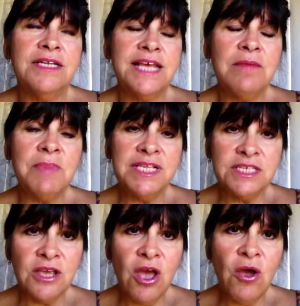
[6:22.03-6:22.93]
10
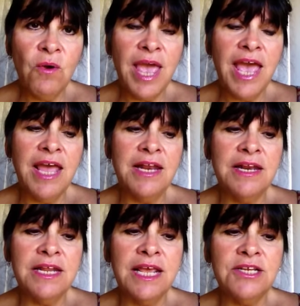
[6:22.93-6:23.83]
months ago,
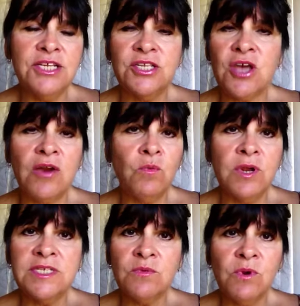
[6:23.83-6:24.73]
and it just gotten
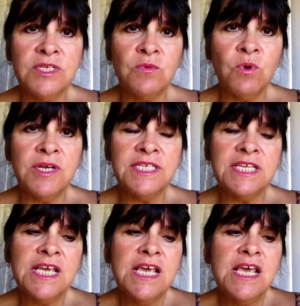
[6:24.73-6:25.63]
worse and worse and
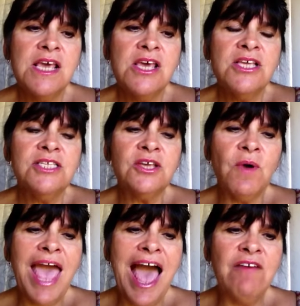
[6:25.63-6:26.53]
worse.
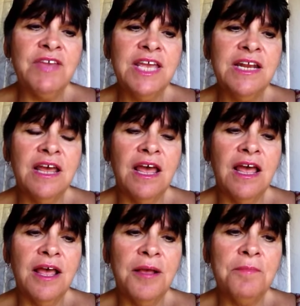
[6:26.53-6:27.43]
So having
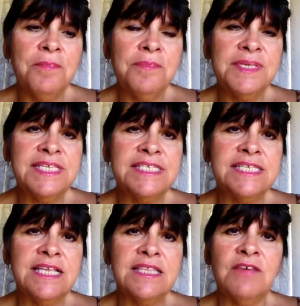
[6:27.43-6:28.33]

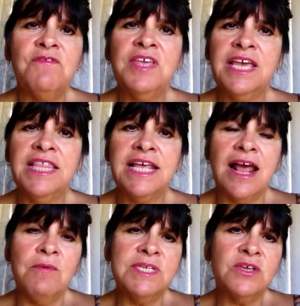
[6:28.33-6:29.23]
the feeling that
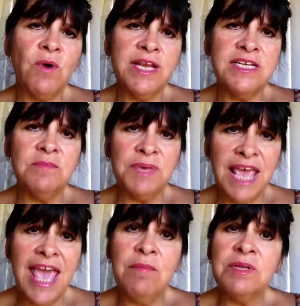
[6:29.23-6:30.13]
I was going to
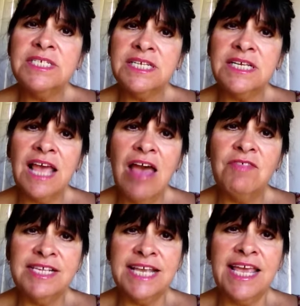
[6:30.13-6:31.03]
be able to
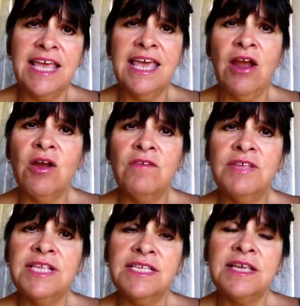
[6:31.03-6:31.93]
have this taken care
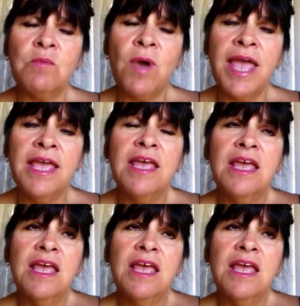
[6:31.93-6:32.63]
of in some way,